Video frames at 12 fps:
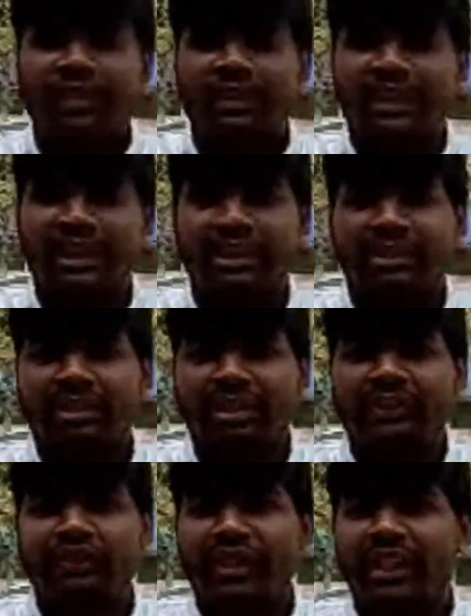will say
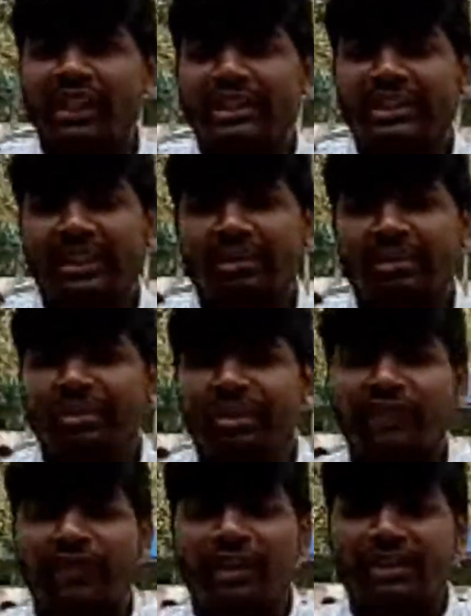in VRC,
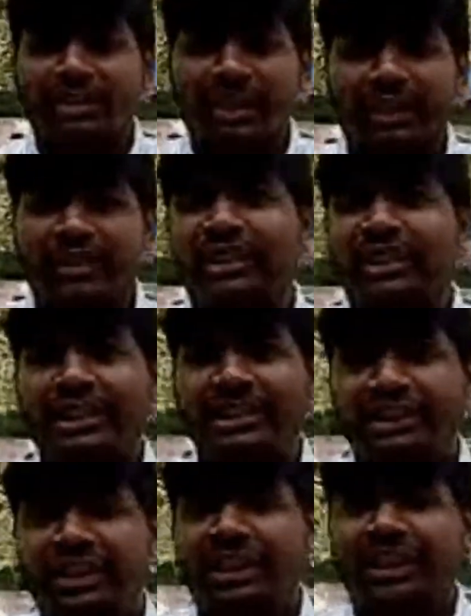there was a
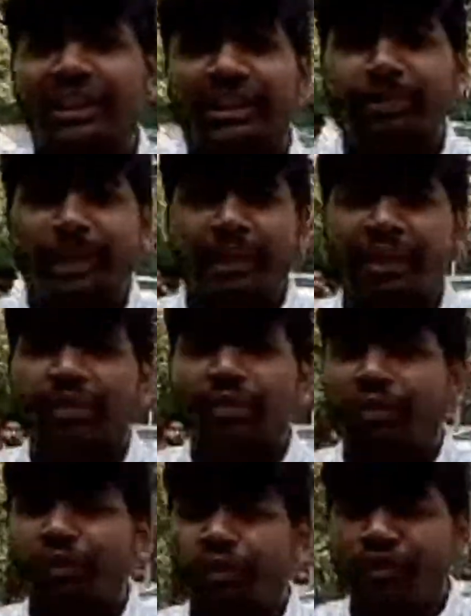change in the pattern
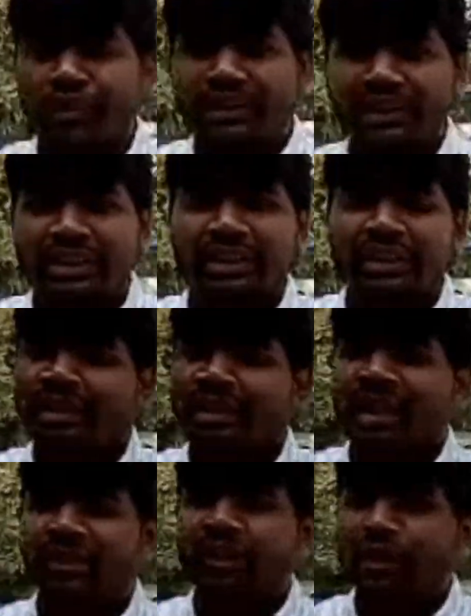of questions.
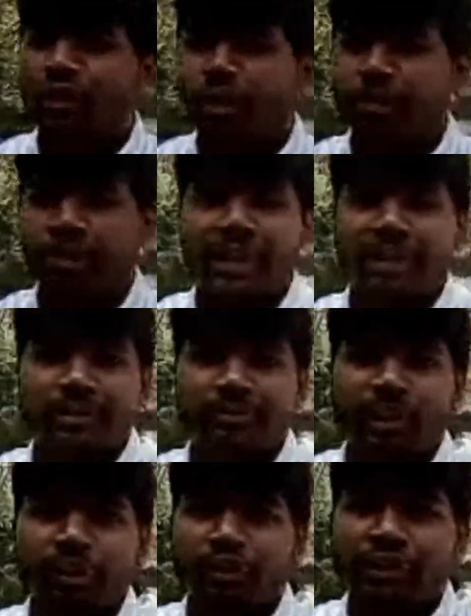There was no para
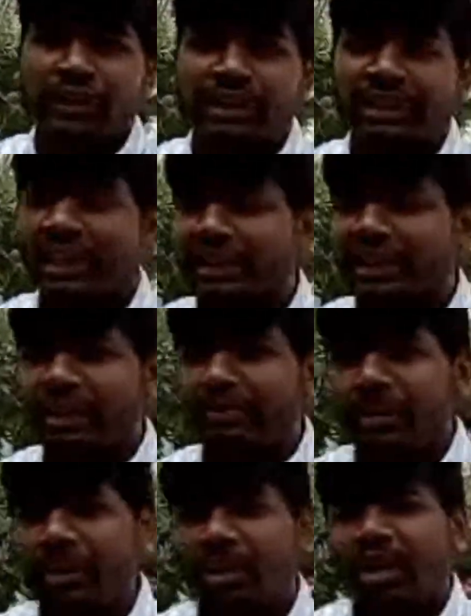jumble questions in the
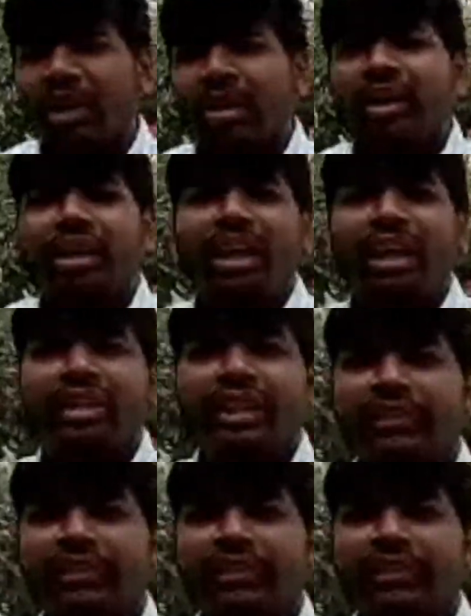exam. Uh,